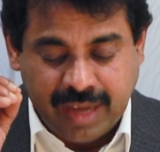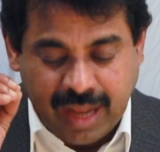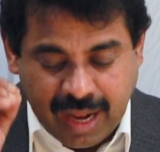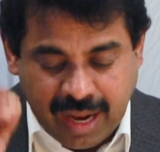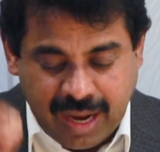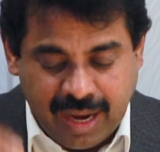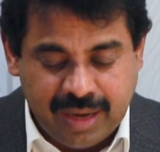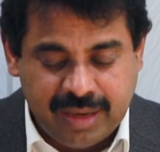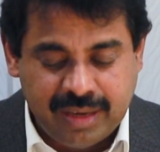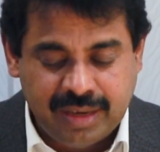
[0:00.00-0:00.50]

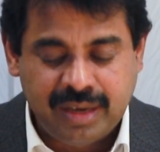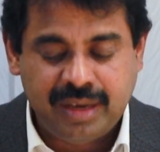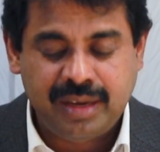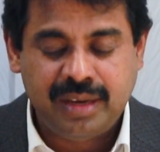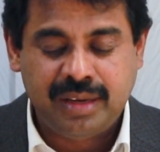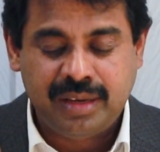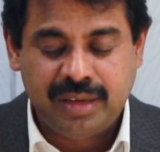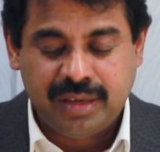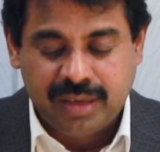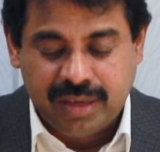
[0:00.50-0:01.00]
and
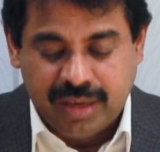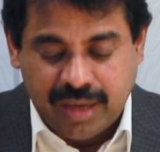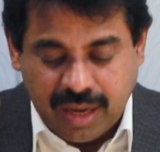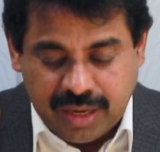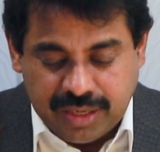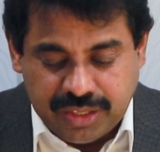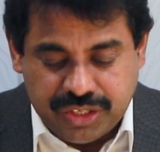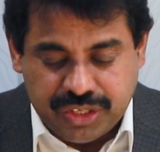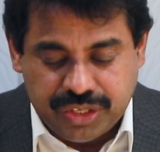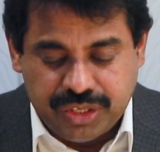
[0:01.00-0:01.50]

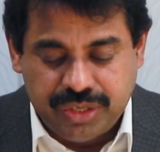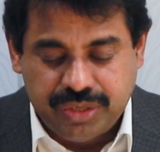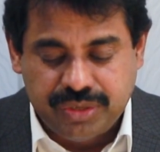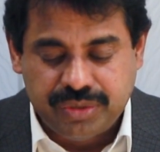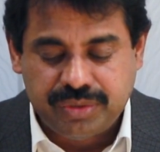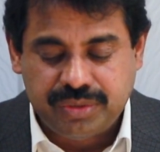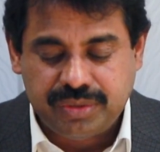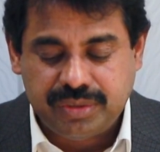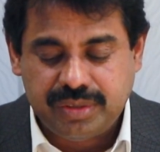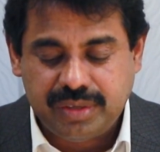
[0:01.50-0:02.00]

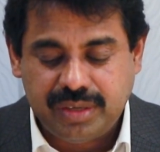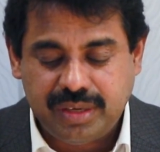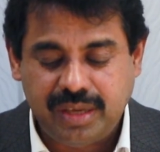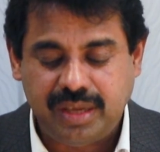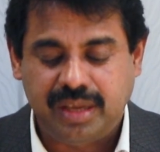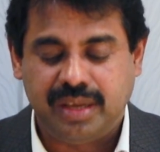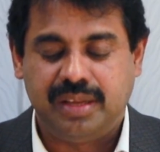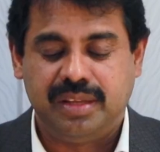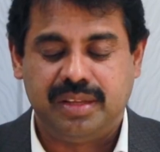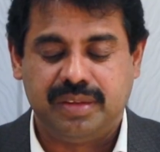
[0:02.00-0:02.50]
continue
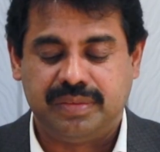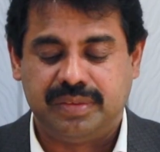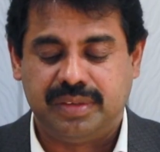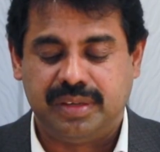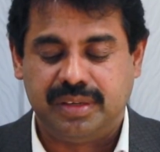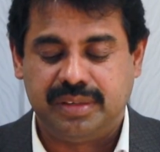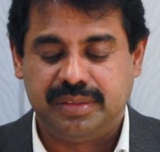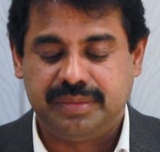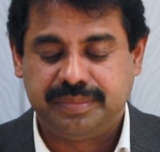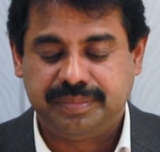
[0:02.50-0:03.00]
in the
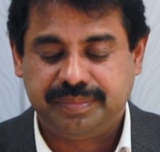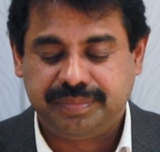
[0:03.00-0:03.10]
word.